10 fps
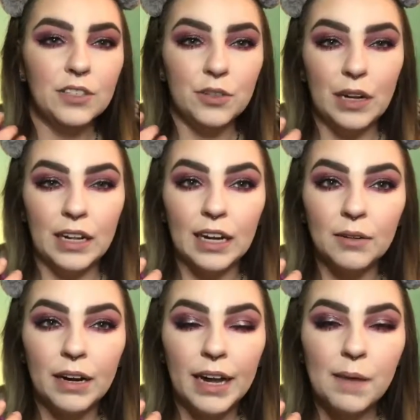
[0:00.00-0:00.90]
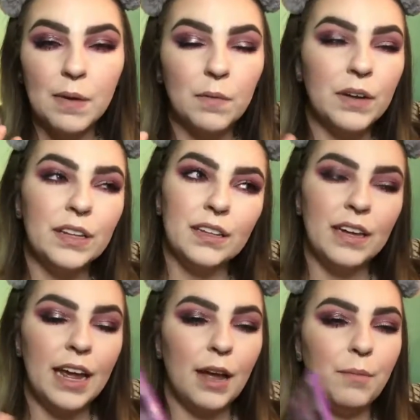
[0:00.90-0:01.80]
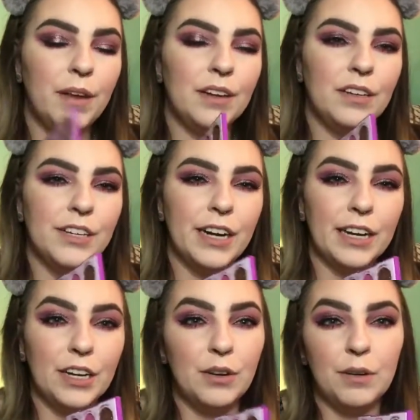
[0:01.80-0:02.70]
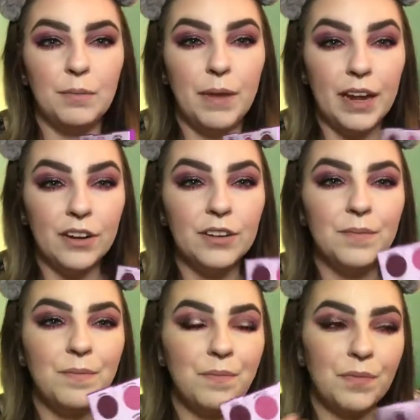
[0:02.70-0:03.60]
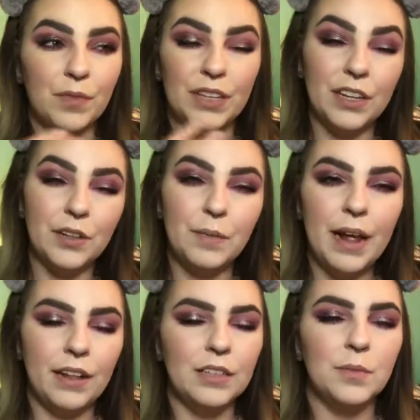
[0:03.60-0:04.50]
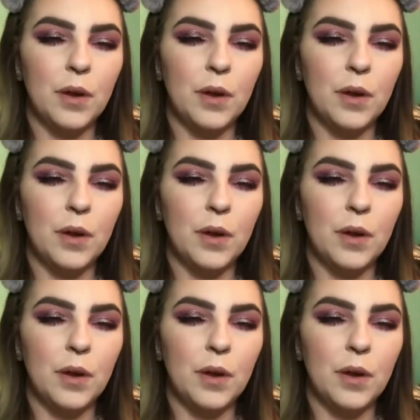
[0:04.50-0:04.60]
Do I like what I came up with? Yeah, but could I do it better with other palettes?